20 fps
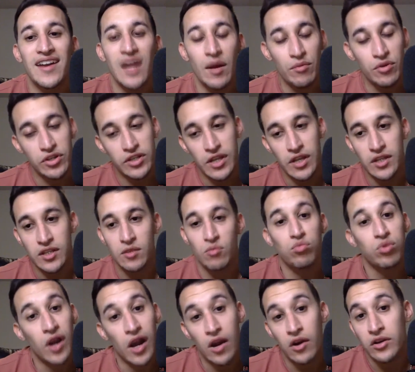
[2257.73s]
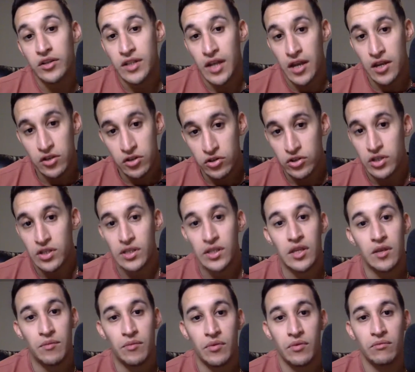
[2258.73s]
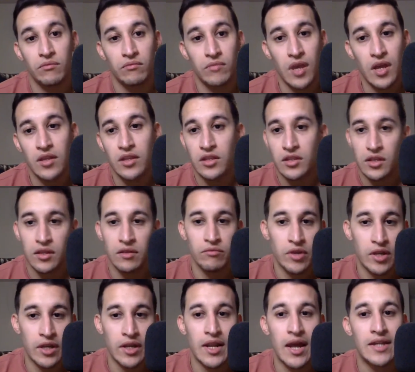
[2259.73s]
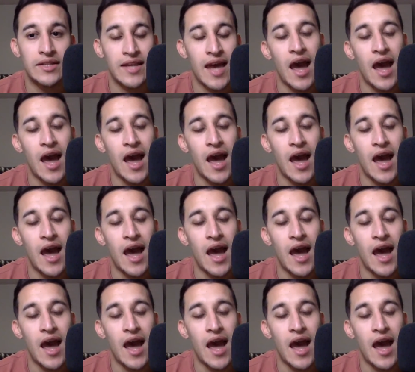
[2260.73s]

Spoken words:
Number six, prioritize your sleep. And this can we can